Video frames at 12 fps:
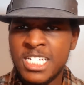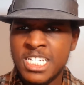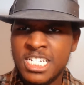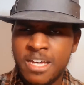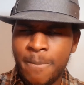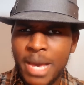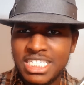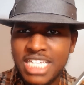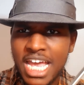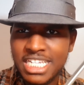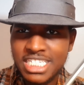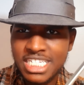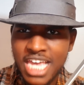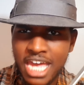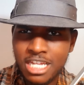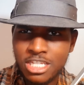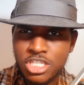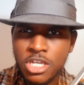my sassy
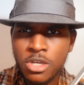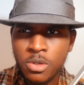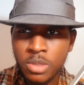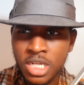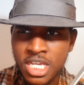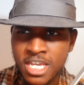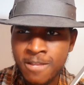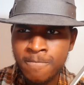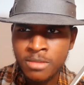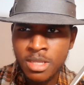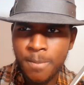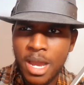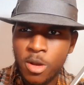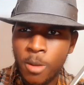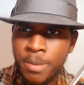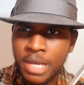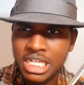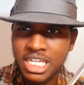attitude, my
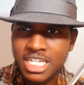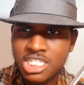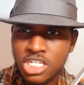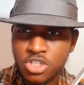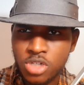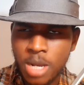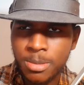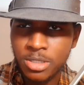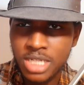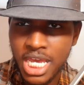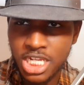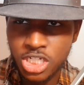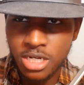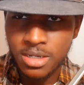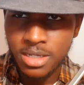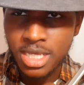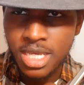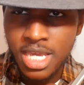rebellious and troubled nature,
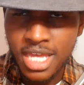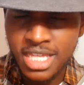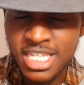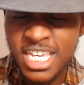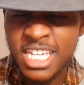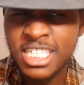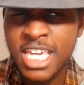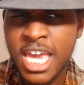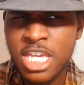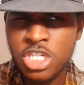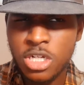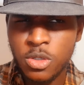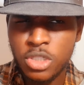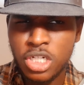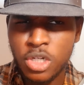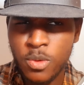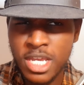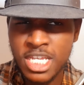and the occasional
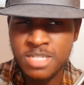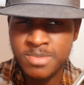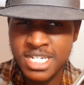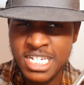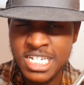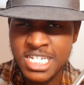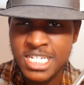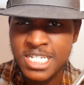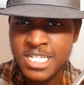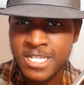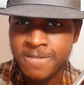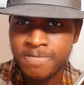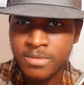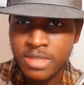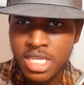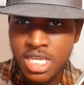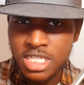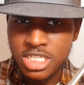charisma.
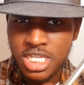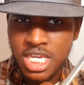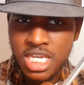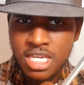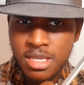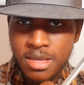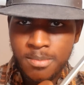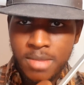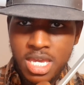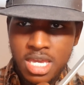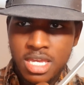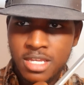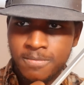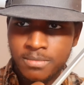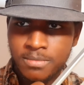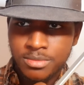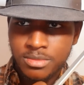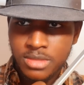Seeing
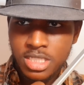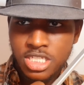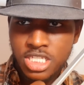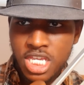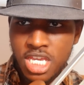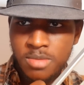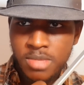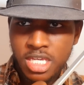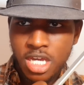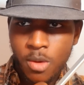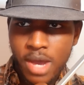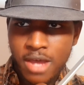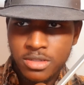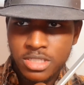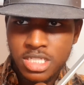me go out